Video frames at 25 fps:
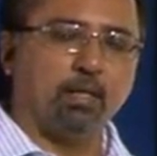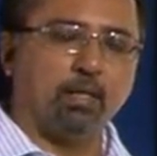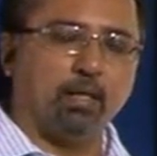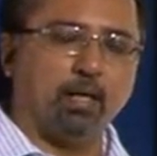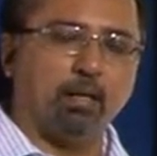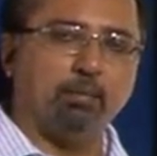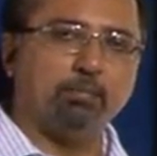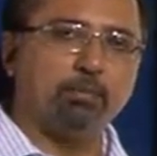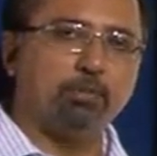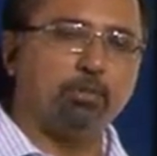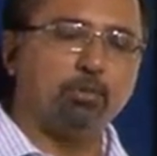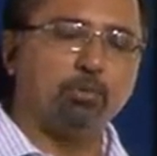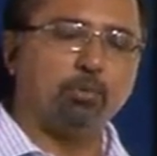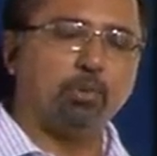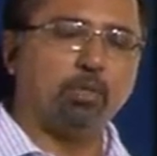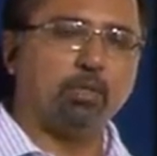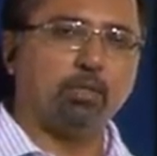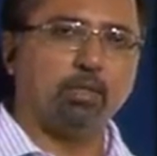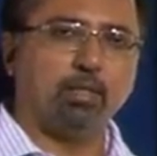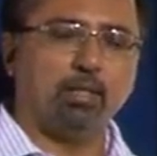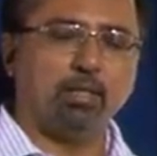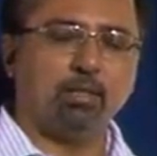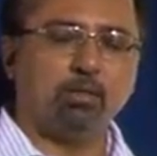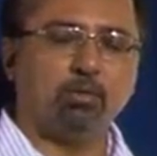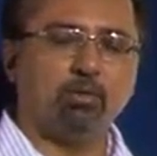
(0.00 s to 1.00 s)
I'm sure
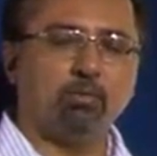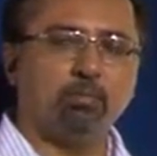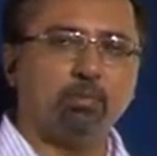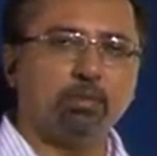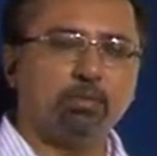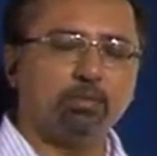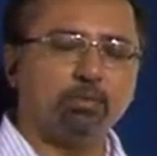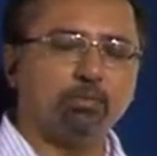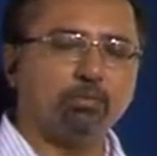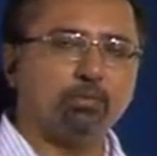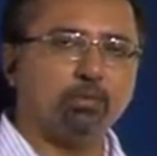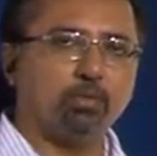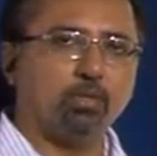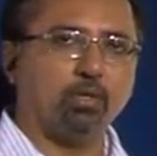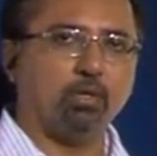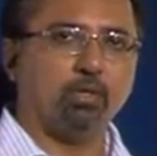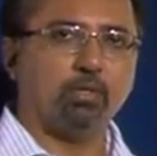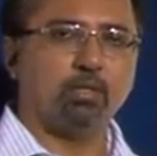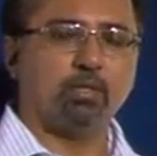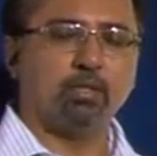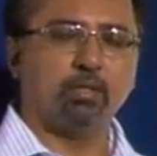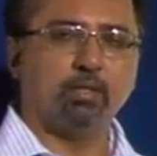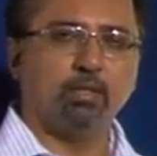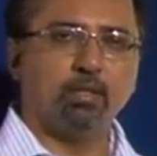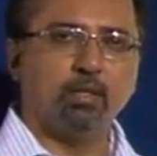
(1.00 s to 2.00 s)
Telco must have
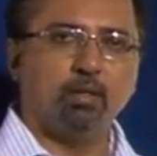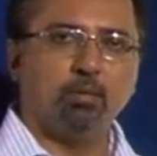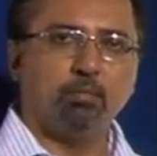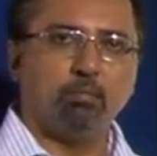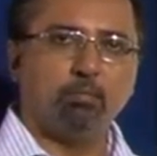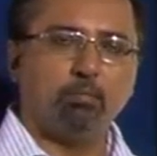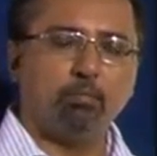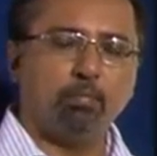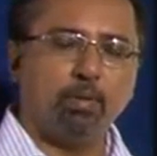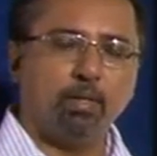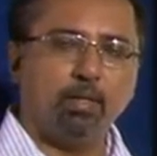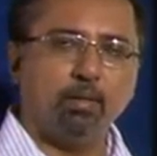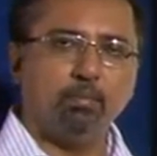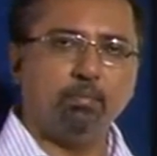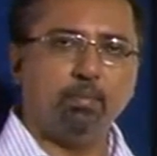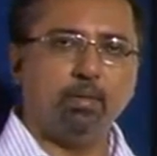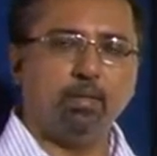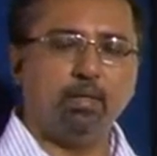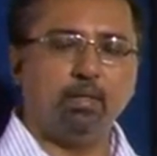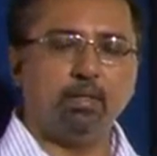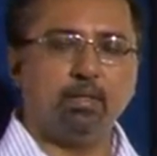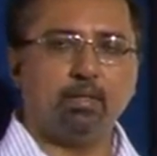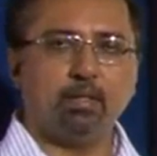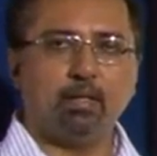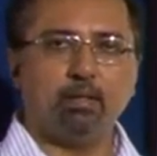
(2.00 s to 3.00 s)
thought
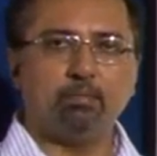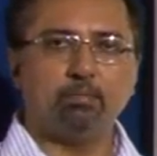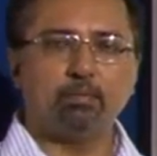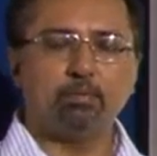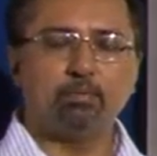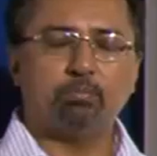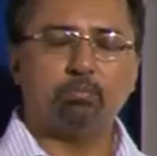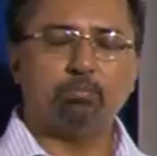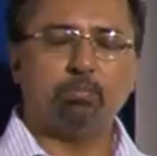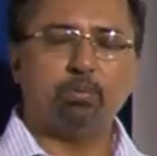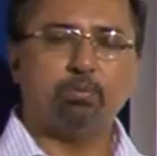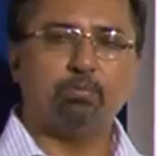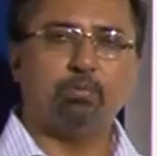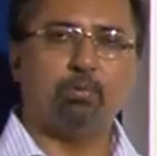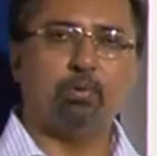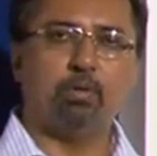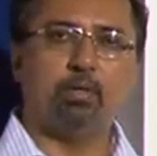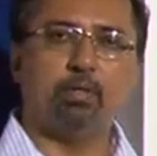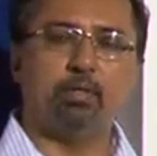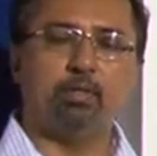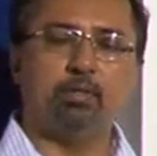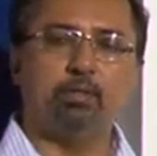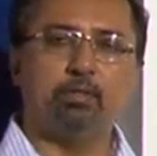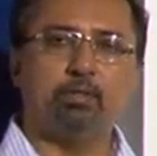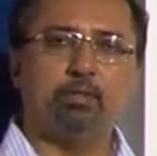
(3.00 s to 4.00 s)
many times before
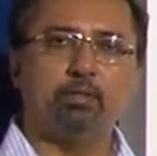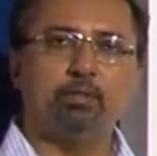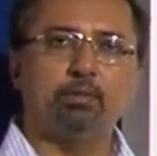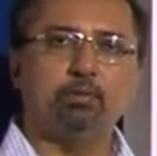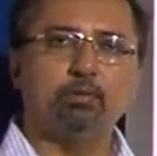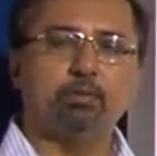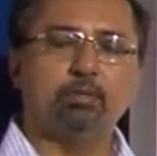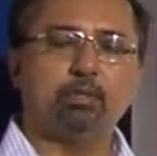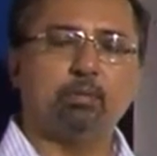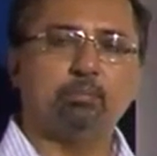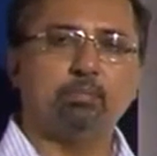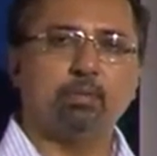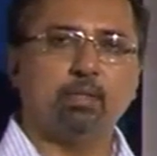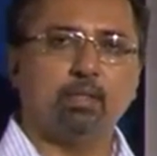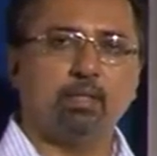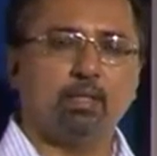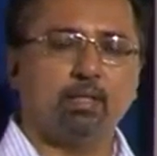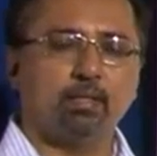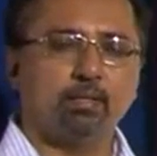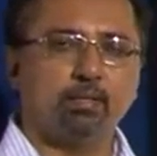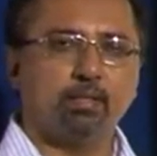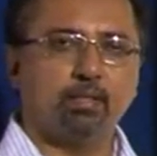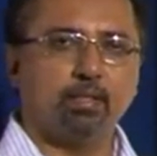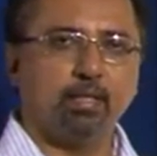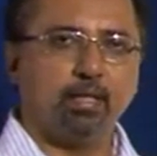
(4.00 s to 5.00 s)
it introduced something
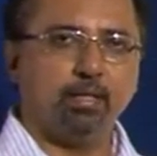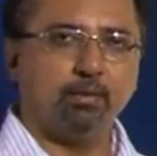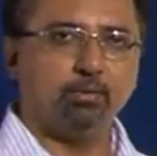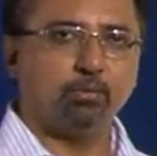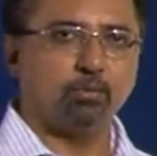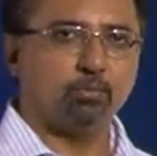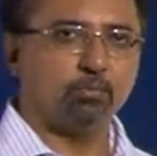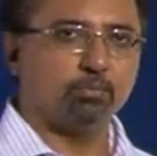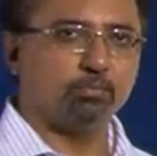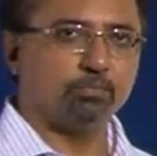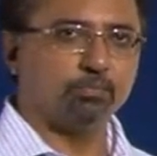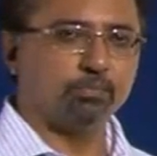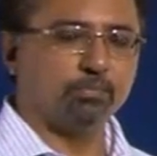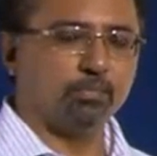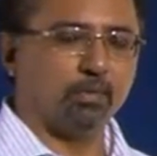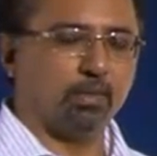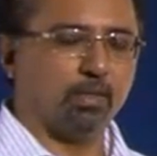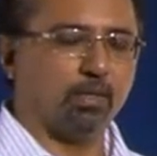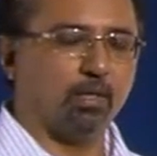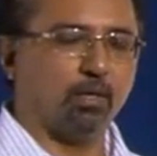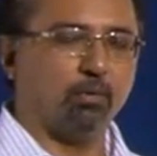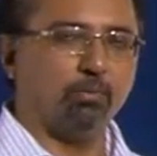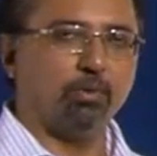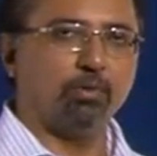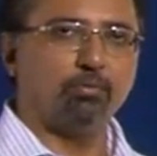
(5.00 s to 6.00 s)
like the Nano and
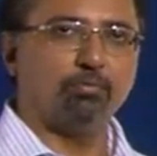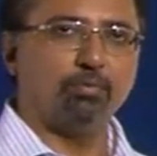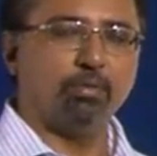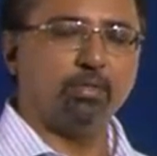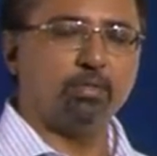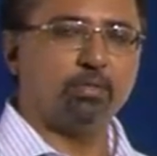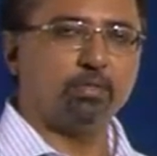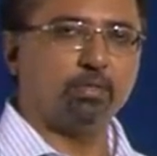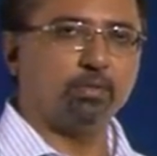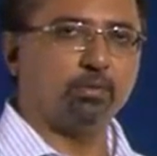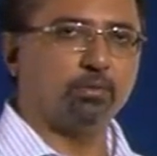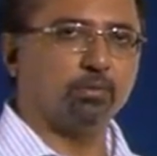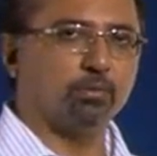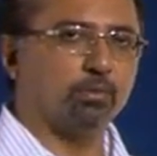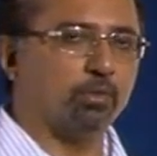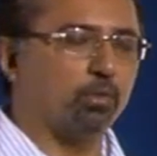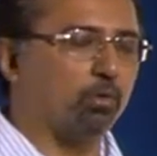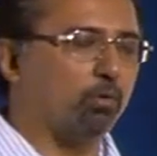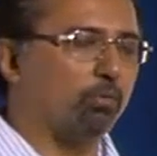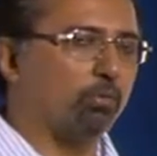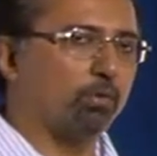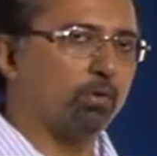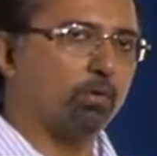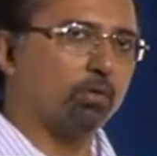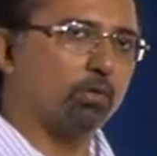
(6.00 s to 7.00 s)
how it fits into the
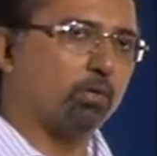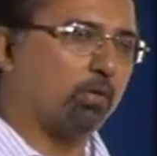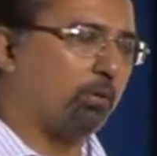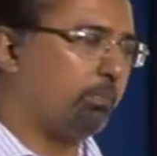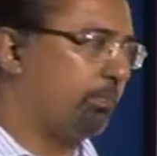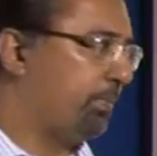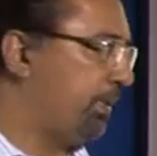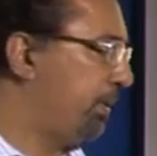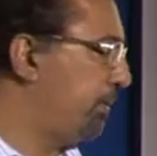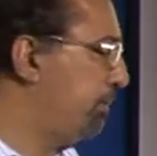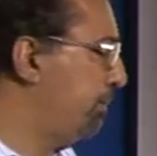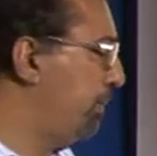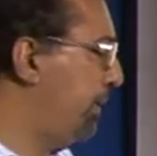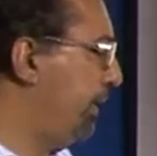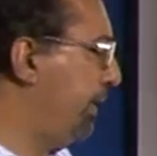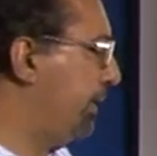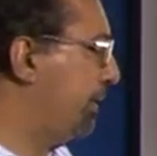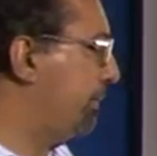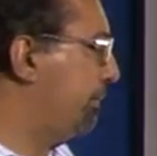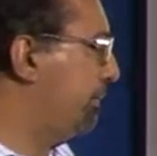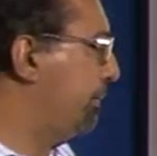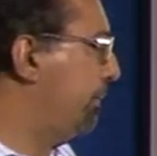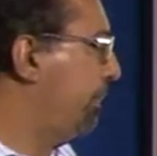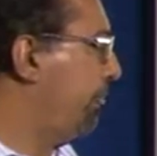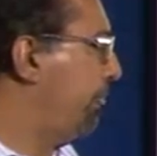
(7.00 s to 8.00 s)
overall corporate
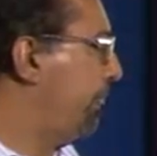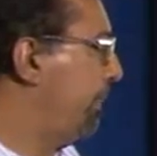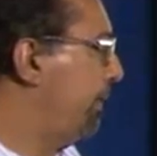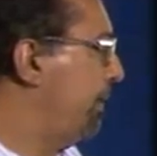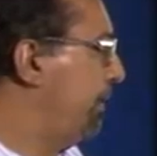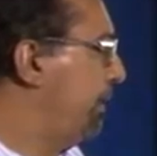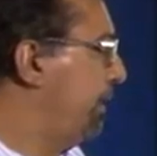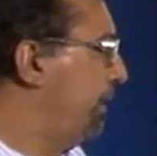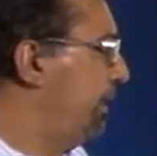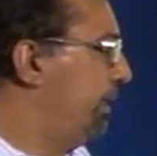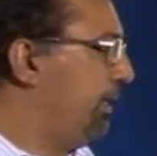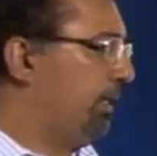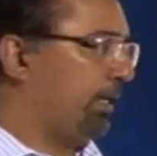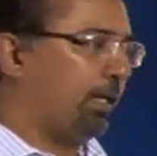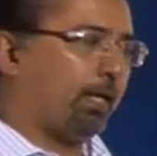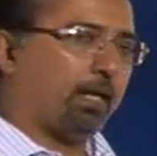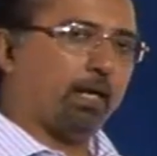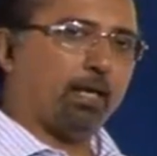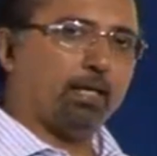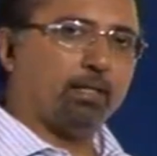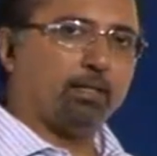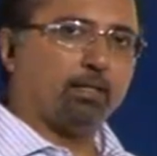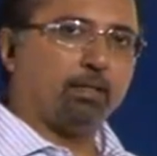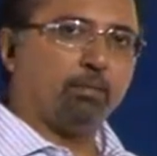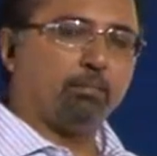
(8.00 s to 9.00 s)
plan.
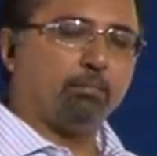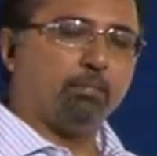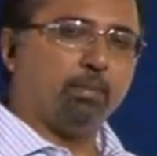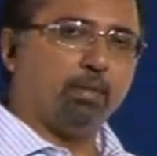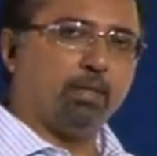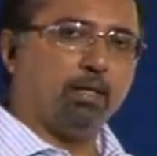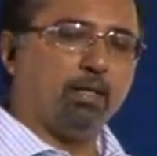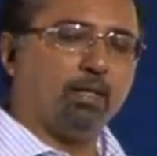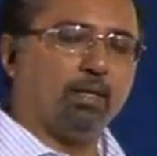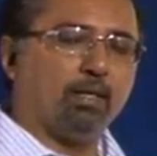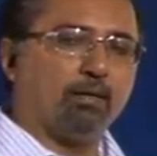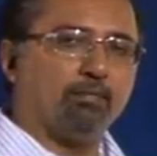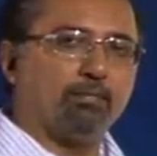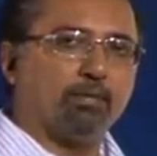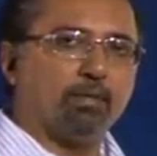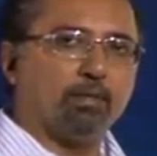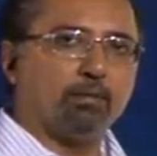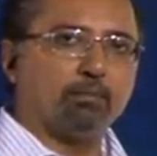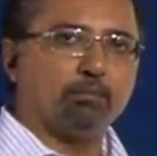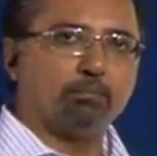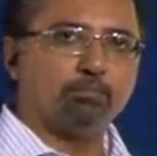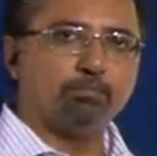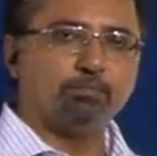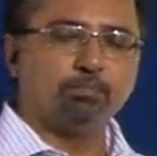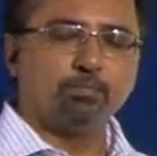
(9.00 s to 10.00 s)
At the middle level,
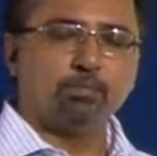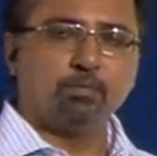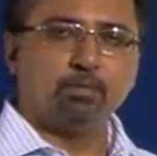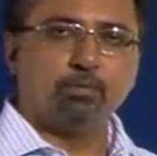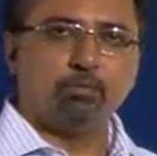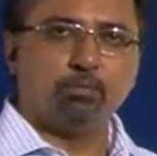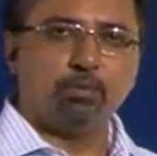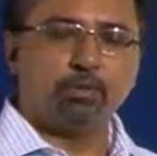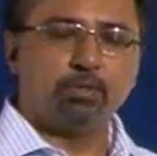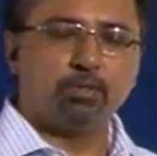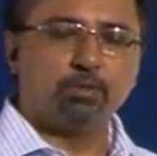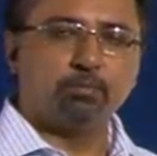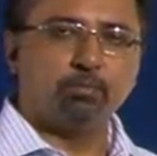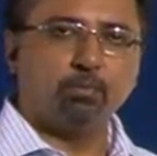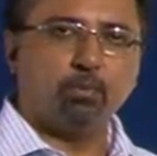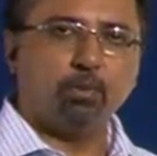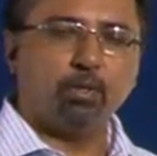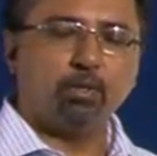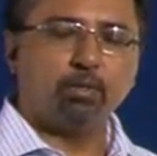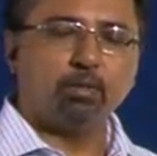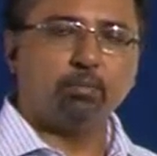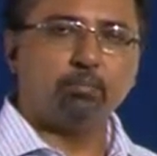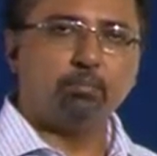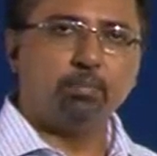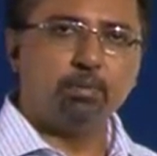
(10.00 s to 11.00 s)
which is more
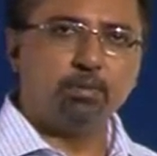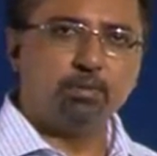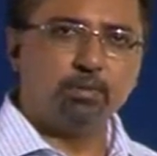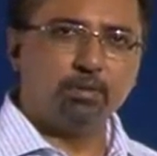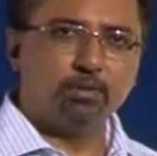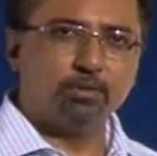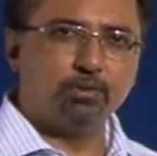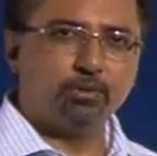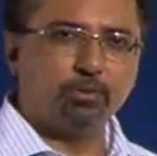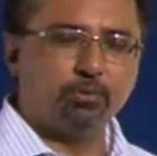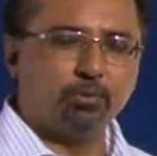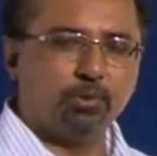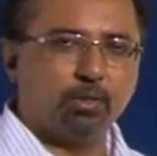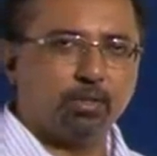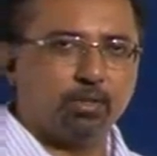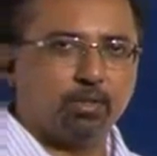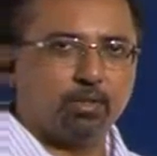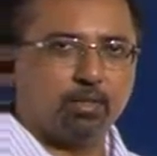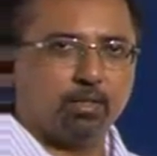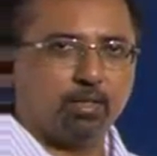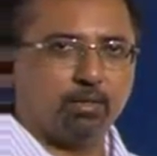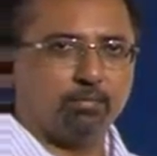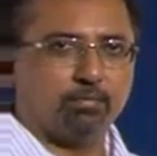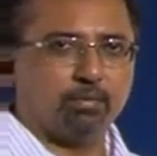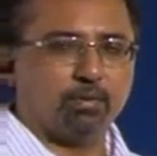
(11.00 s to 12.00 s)
at the business unit
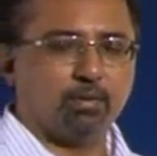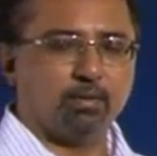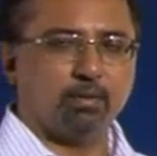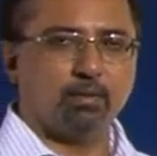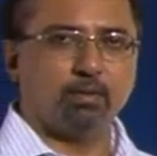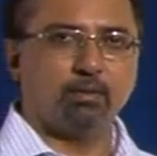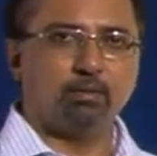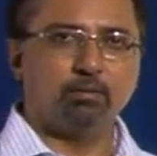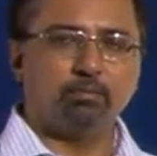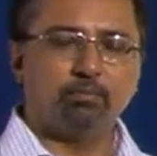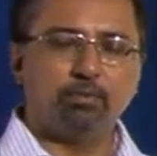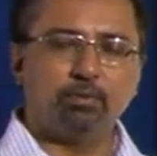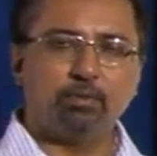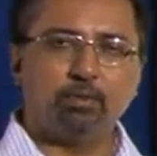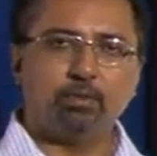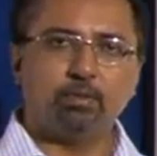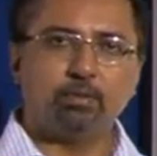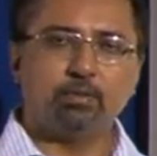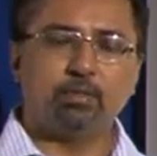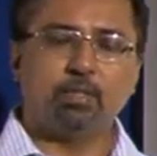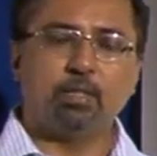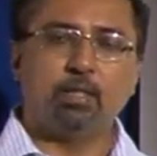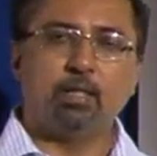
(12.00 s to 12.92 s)
level, which is